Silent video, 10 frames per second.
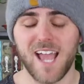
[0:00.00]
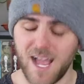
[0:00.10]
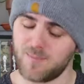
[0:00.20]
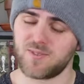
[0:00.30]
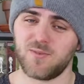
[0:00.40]

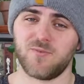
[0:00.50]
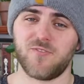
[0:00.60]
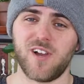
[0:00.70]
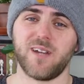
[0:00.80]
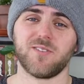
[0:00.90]
Absolute
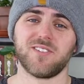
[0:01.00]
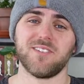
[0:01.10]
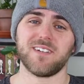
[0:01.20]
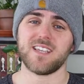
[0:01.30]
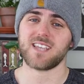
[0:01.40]
fire
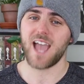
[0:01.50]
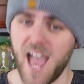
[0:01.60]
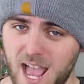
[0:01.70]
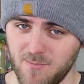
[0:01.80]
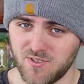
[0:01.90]
series.
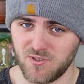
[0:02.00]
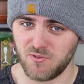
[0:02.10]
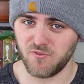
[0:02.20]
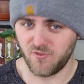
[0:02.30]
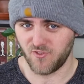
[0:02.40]

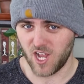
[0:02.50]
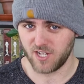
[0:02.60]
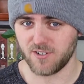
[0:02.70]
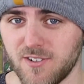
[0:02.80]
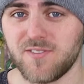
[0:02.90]
Absolute fire